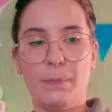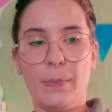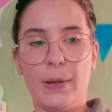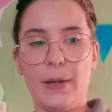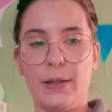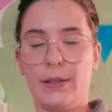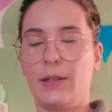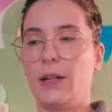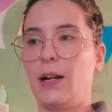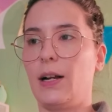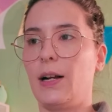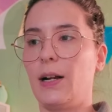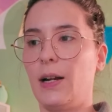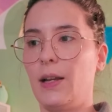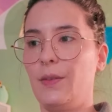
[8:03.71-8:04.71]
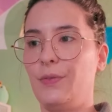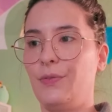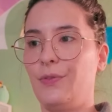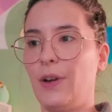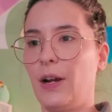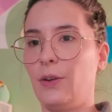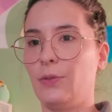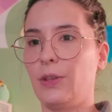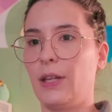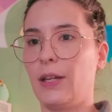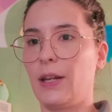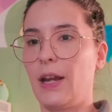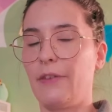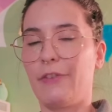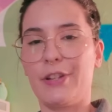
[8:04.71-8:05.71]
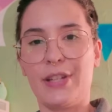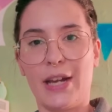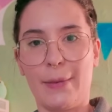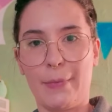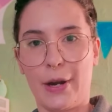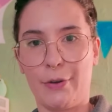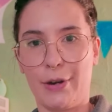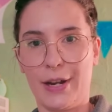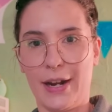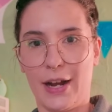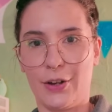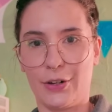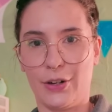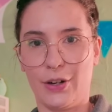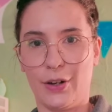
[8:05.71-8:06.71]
but I found that every time I ran out